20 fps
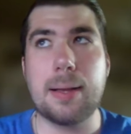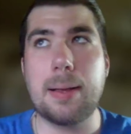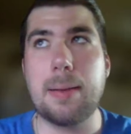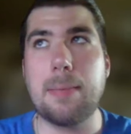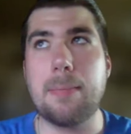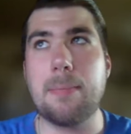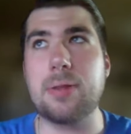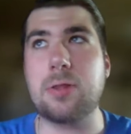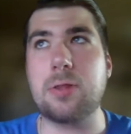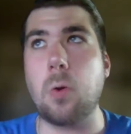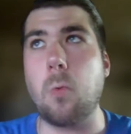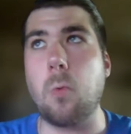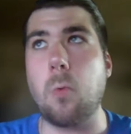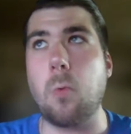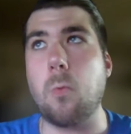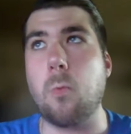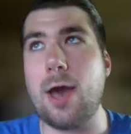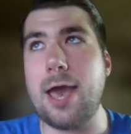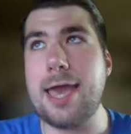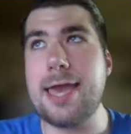But the
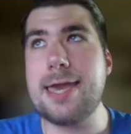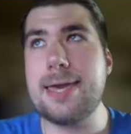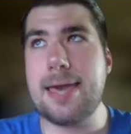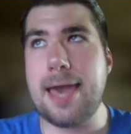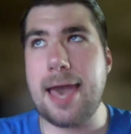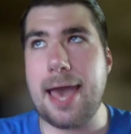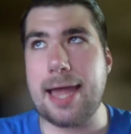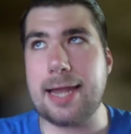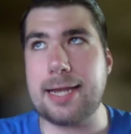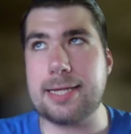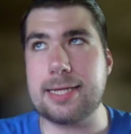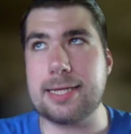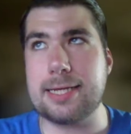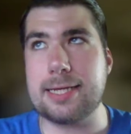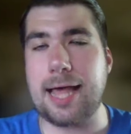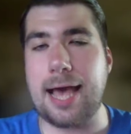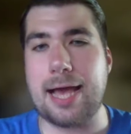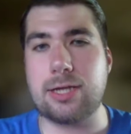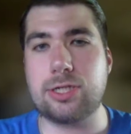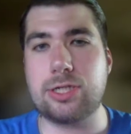way he ended
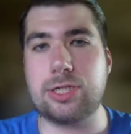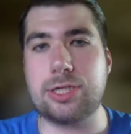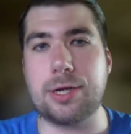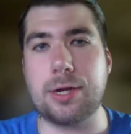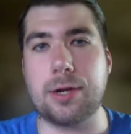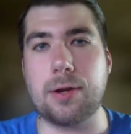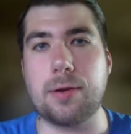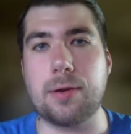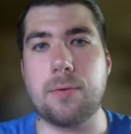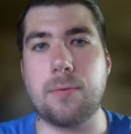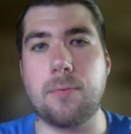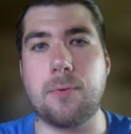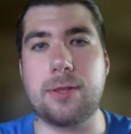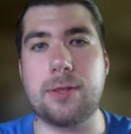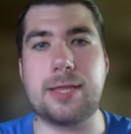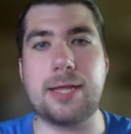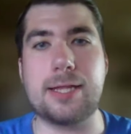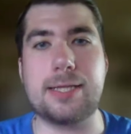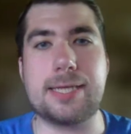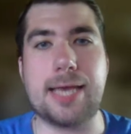last year,
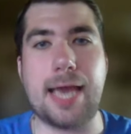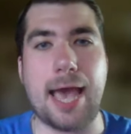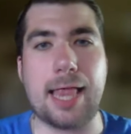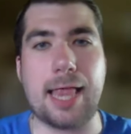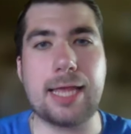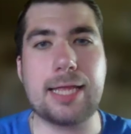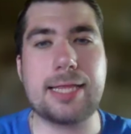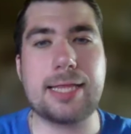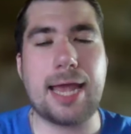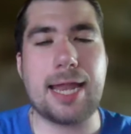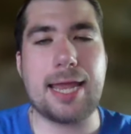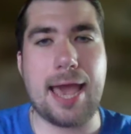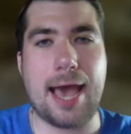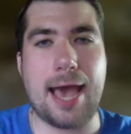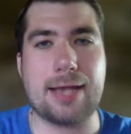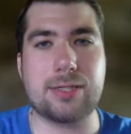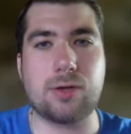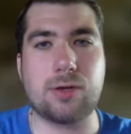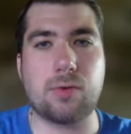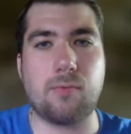with the talent that he
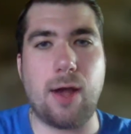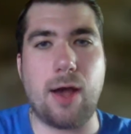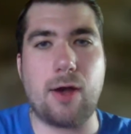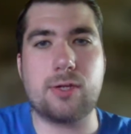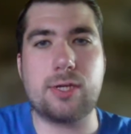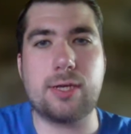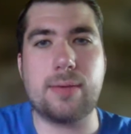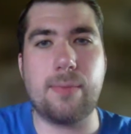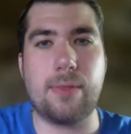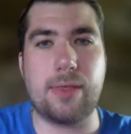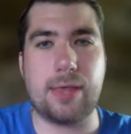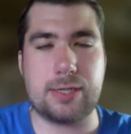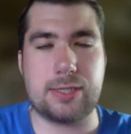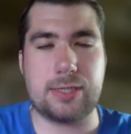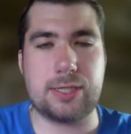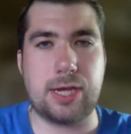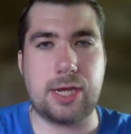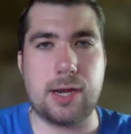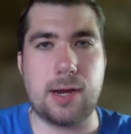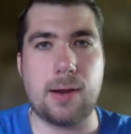has around him
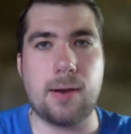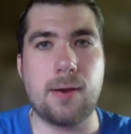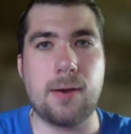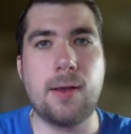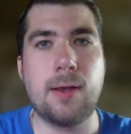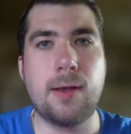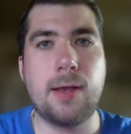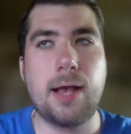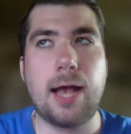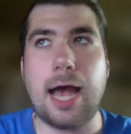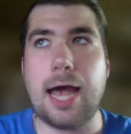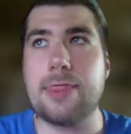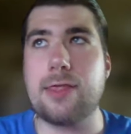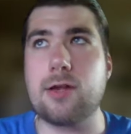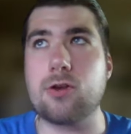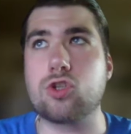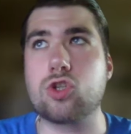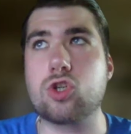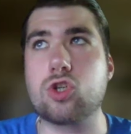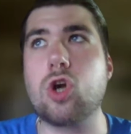this year,
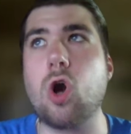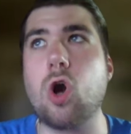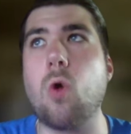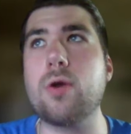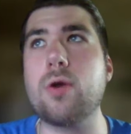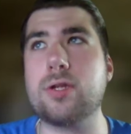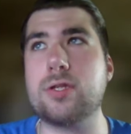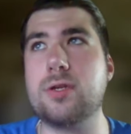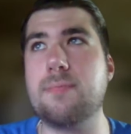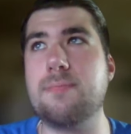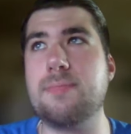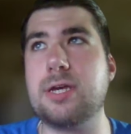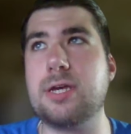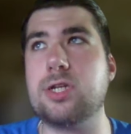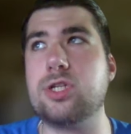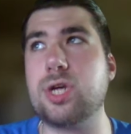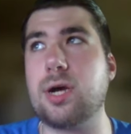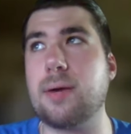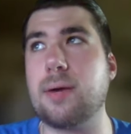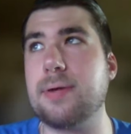there's going to be a
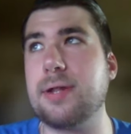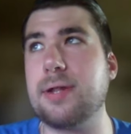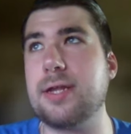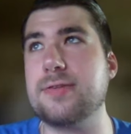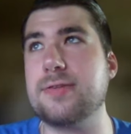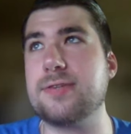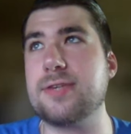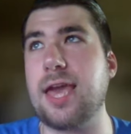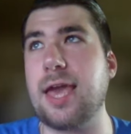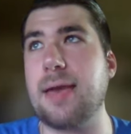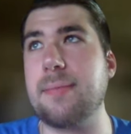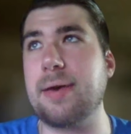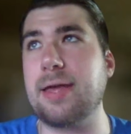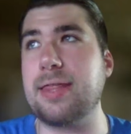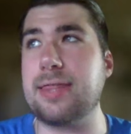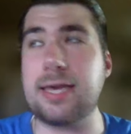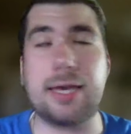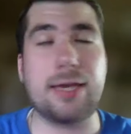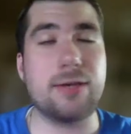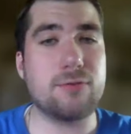jump in his game. I
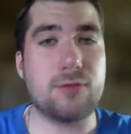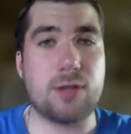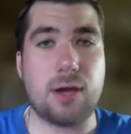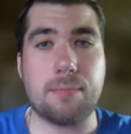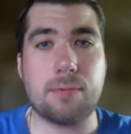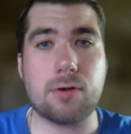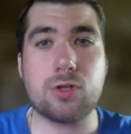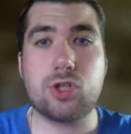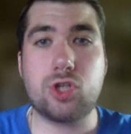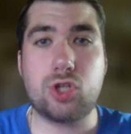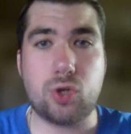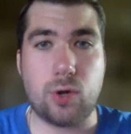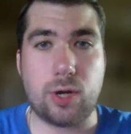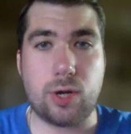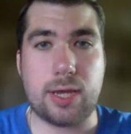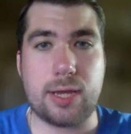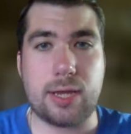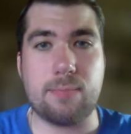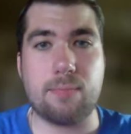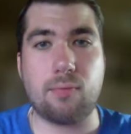think his numbers should
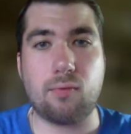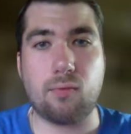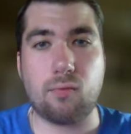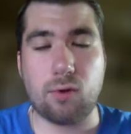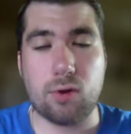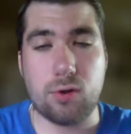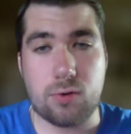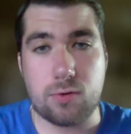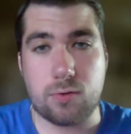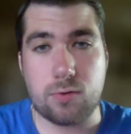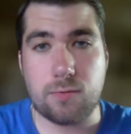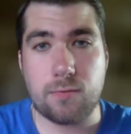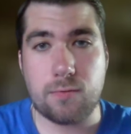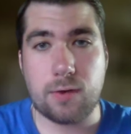improve.